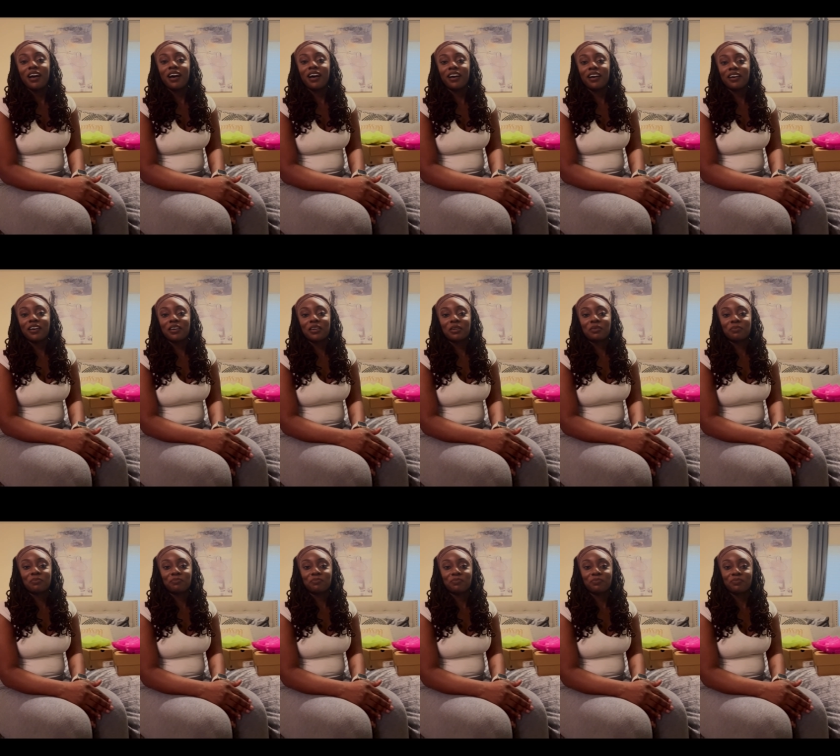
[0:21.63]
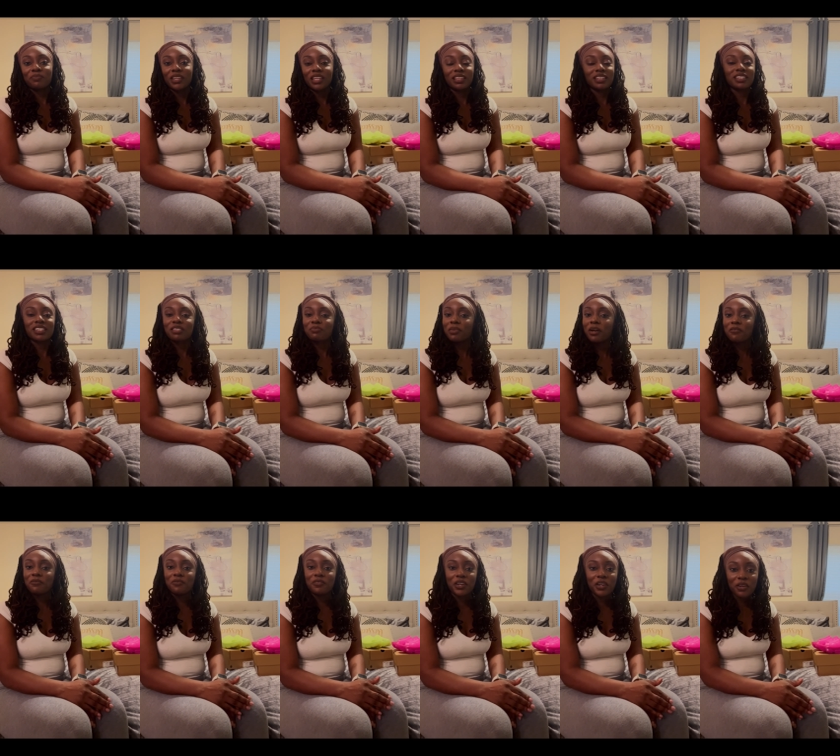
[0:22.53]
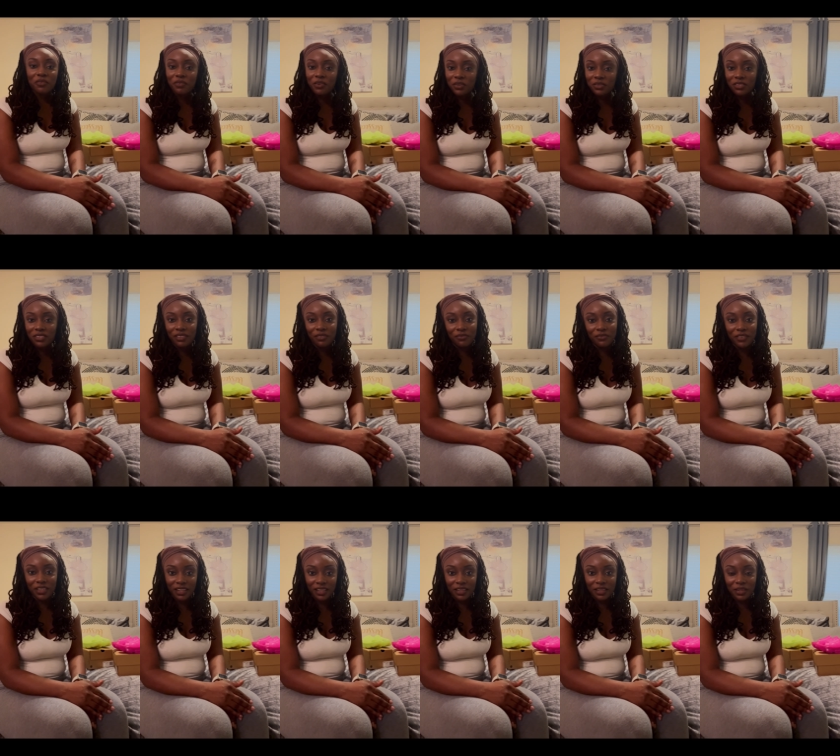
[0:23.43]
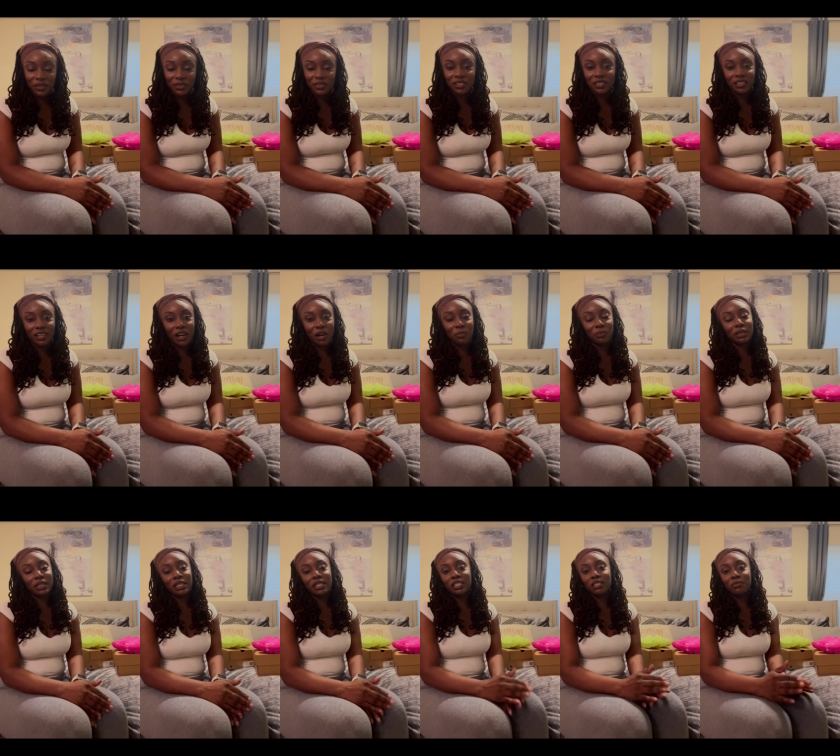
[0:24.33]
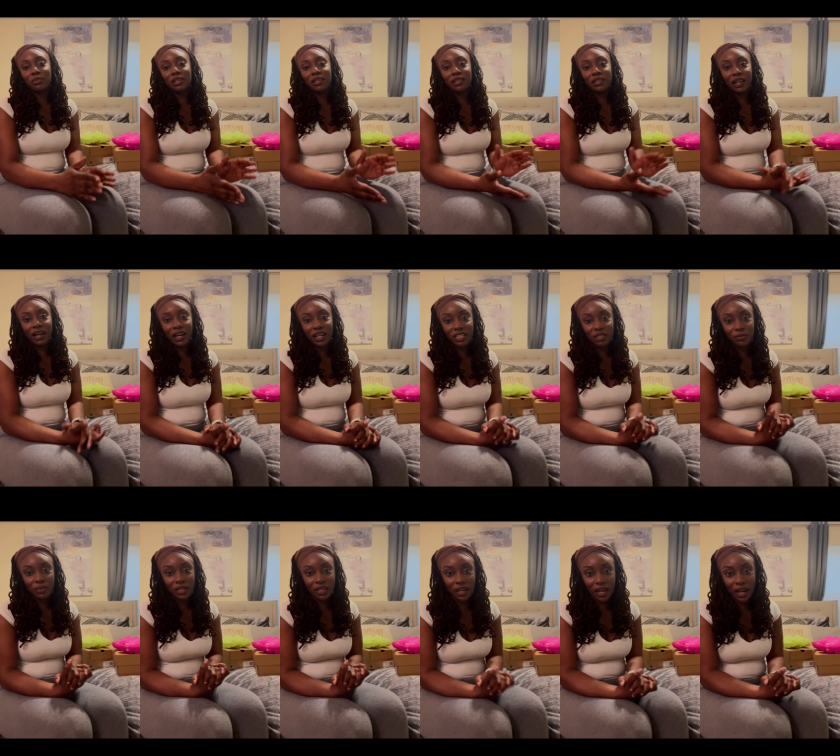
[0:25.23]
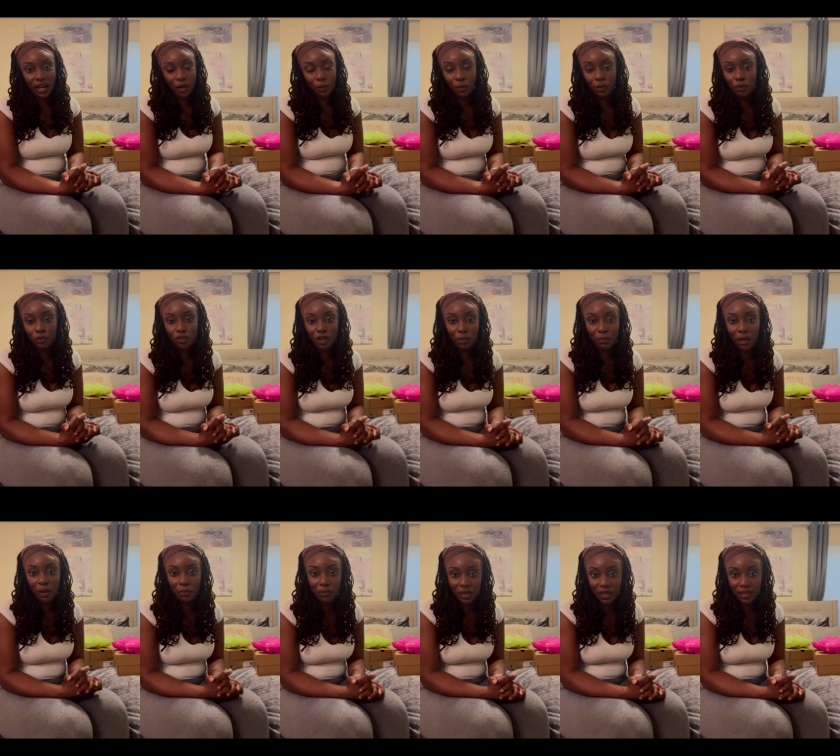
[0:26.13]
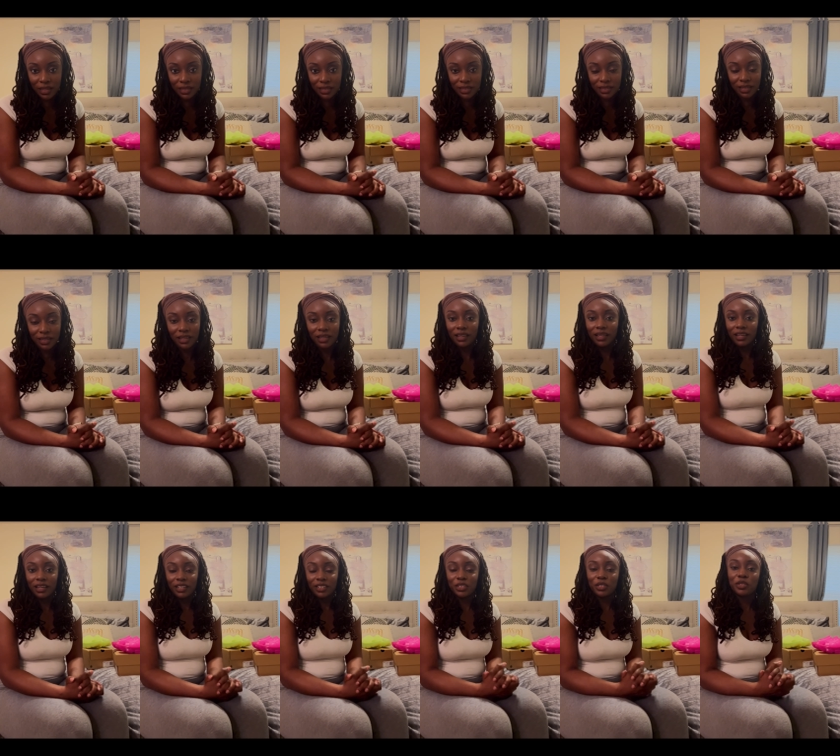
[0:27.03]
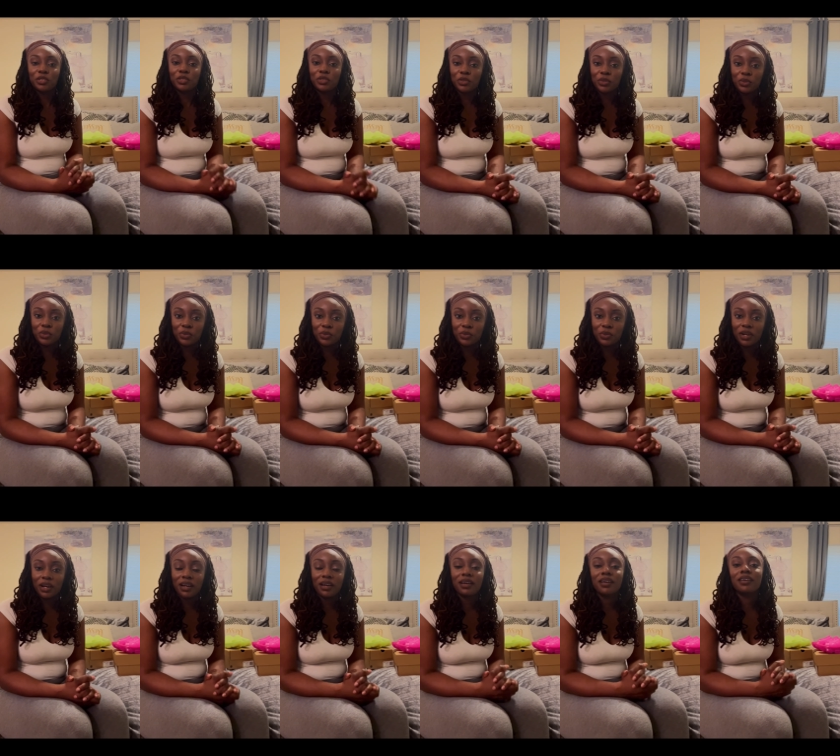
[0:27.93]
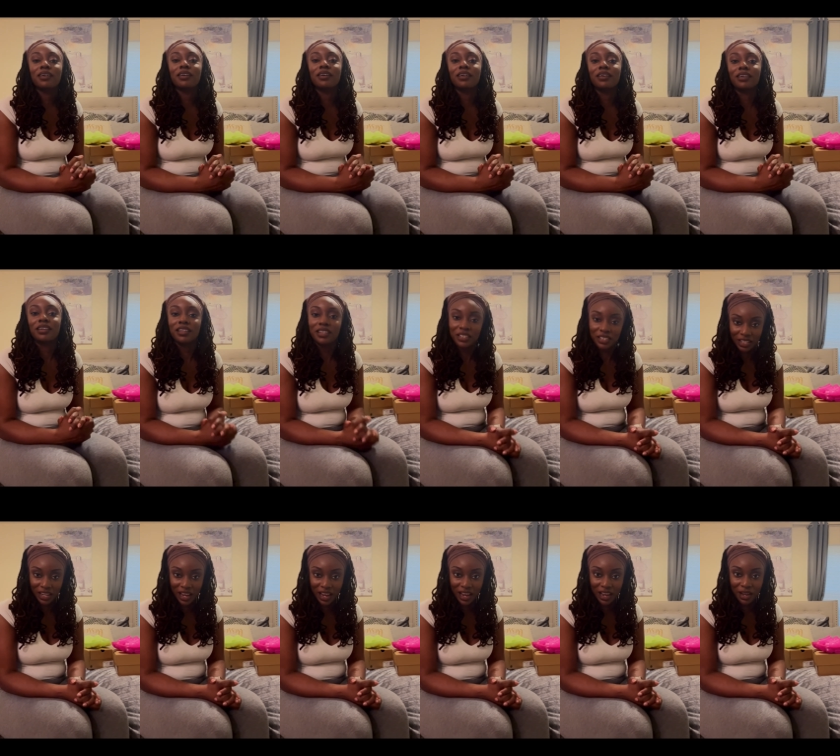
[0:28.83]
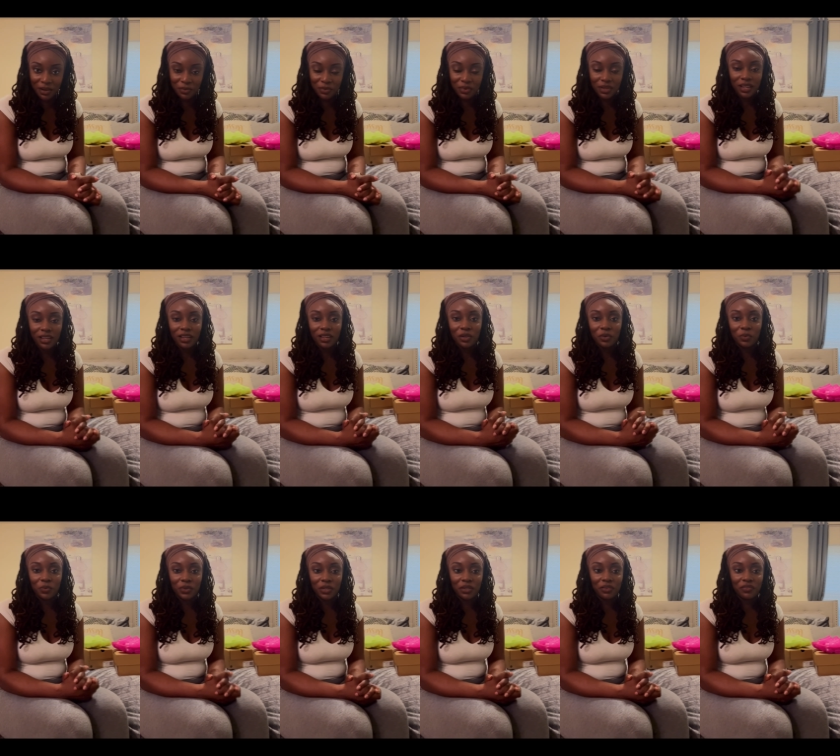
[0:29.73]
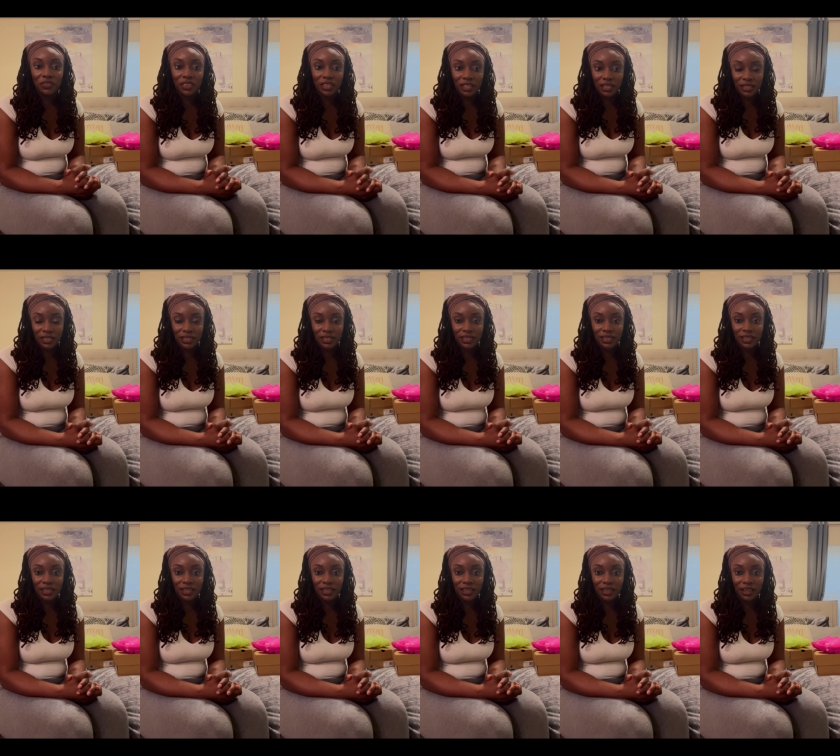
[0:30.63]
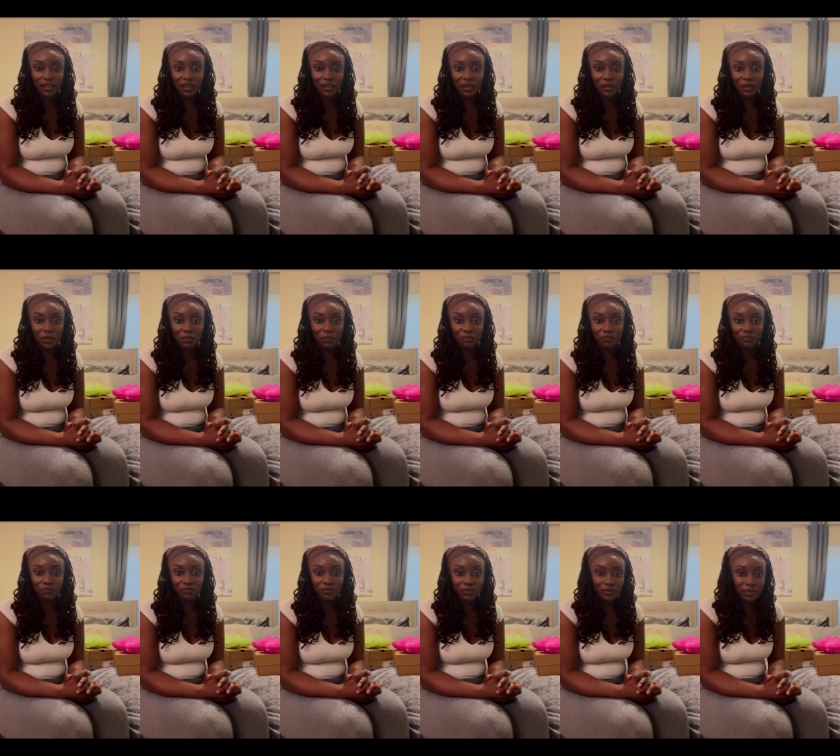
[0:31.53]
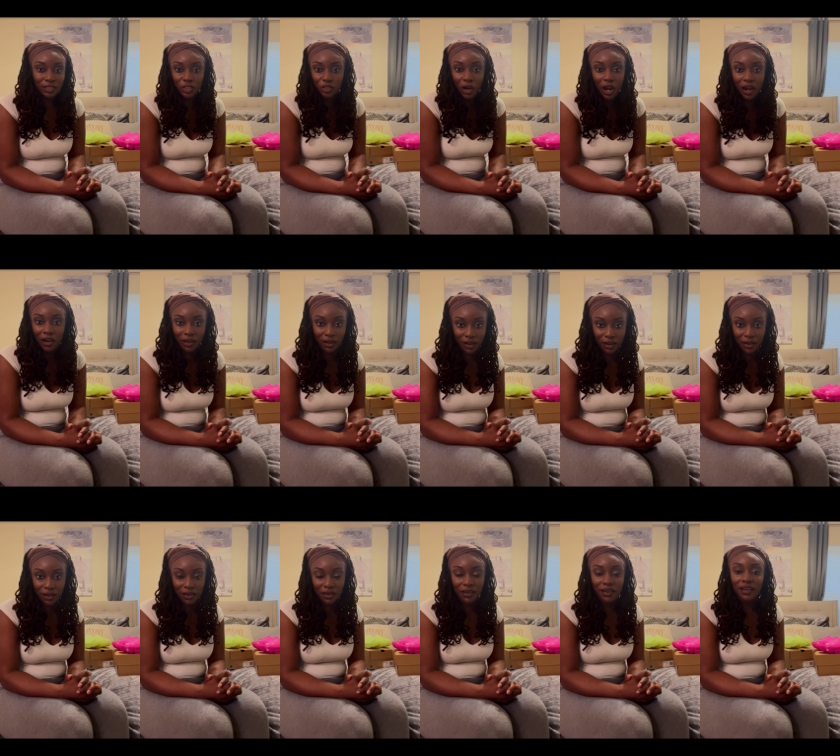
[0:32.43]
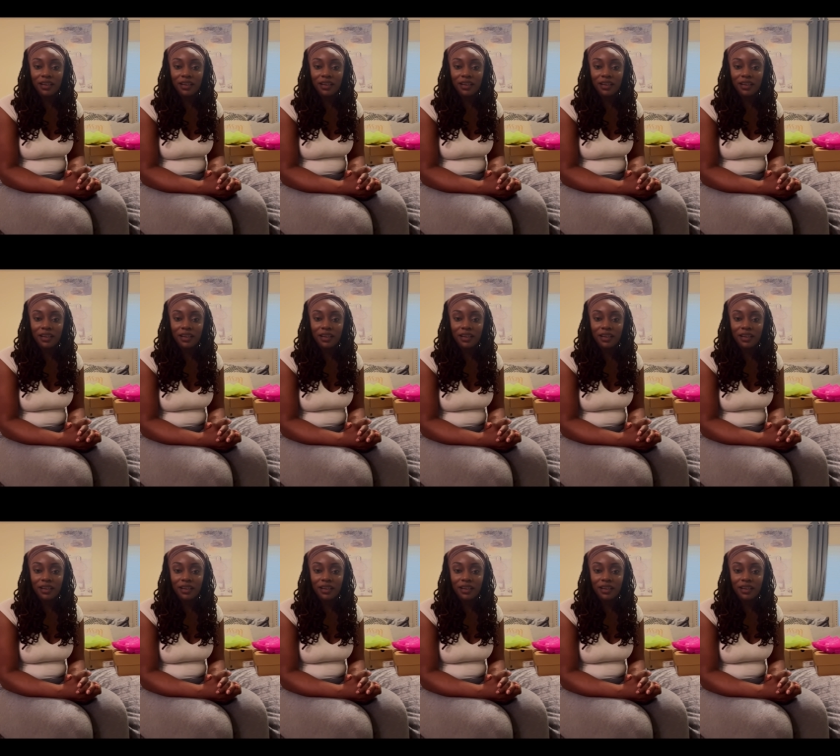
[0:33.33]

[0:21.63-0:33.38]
Um, this is my very first video, so y'all please be nice, be kind. I'm gonna try my best to do a good job with this um, try-on haul.